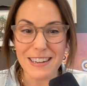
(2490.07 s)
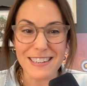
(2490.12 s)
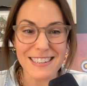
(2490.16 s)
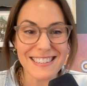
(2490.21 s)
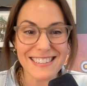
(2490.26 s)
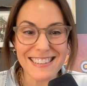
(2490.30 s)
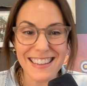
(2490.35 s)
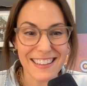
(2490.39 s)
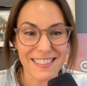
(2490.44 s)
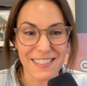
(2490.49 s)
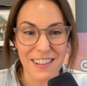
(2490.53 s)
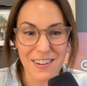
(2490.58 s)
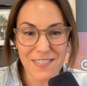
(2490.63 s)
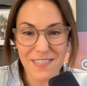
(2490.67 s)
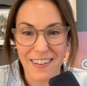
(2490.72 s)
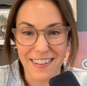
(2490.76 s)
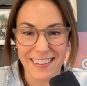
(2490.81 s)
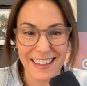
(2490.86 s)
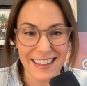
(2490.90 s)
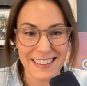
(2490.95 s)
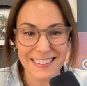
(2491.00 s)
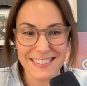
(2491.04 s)
I just love
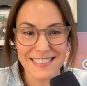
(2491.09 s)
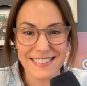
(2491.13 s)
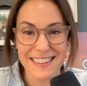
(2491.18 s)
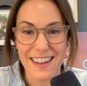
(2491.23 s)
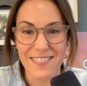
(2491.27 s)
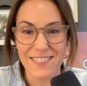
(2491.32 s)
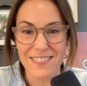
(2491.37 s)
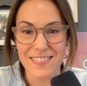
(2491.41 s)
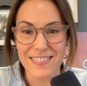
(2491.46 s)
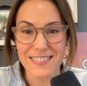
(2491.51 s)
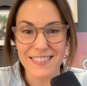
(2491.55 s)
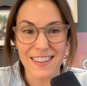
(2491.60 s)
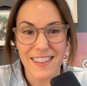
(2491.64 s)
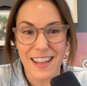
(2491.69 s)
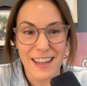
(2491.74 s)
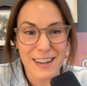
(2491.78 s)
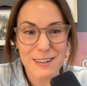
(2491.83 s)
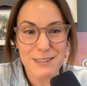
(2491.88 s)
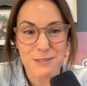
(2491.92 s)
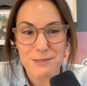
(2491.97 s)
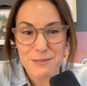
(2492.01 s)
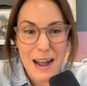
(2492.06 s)
all that stuff. There's a lot
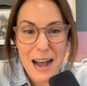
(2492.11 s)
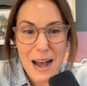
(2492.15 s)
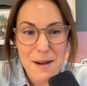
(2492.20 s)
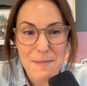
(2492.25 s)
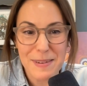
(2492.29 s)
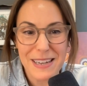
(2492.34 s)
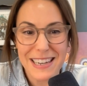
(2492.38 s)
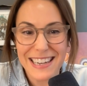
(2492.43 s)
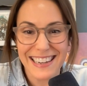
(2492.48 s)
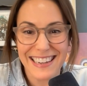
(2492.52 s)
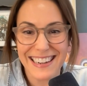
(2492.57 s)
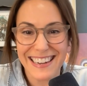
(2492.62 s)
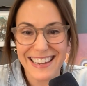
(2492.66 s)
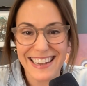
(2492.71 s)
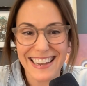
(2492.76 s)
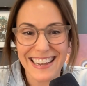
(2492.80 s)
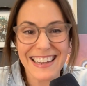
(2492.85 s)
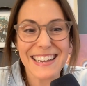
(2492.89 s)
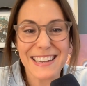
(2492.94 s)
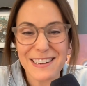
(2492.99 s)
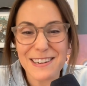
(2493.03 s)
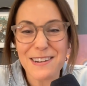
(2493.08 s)
of drama in
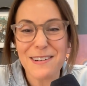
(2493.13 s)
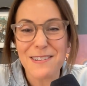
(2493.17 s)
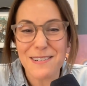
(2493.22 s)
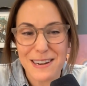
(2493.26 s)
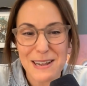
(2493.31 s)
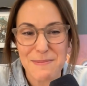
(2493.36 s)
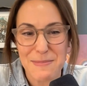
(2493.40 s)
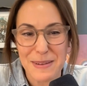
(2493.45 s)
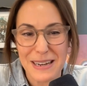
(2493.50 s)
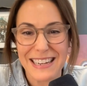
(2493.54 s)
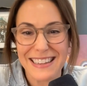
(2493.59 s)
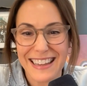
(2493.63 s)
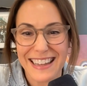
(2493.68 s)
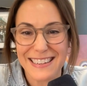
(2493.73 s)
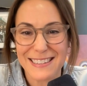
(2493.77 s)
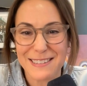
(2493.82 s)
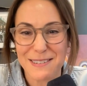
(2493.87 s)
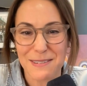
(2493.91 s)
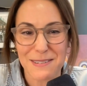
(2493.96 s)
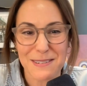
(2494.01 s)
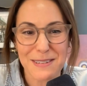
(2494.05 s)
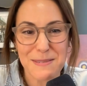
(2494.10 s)
it. You know what I mean? Like,
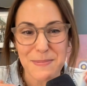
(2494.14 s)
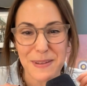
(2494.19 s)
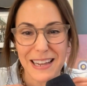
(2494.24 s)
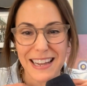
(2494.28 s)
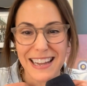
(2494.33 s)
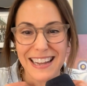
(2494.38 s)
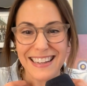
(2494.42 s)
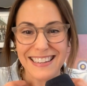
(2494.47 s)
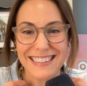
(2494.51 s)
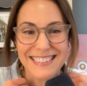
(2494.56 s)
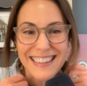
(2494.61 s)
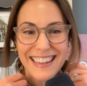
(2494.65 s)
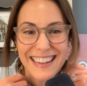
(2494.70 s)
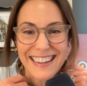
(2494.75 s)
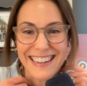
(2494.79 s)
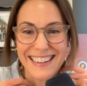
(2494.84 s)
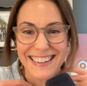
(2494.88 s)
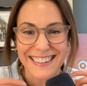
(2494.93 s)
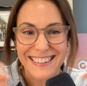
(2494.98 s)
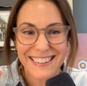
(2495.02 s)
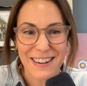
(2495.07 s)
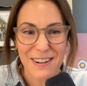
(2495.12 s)
so to speak, it's like,
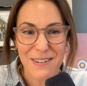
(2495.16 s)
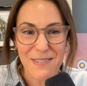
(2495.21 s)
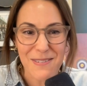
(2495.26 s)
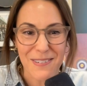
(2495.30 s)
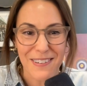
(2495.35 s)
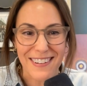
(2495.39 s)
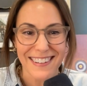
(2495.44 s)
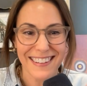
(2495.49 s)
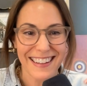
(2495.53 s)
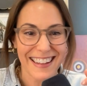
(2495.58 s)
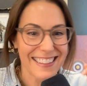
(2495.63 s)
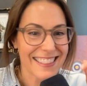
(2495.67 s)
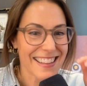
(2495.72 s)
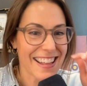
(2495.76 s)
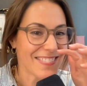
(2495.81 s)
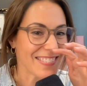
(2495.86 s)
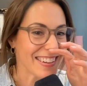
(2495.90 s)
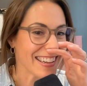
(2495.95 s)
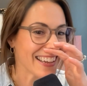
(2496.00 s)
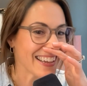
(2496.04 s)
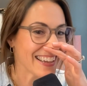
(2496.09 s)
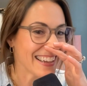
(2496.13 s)
cool. I
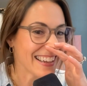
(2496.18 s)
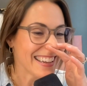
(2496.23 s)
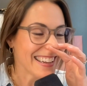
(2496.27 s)
love it.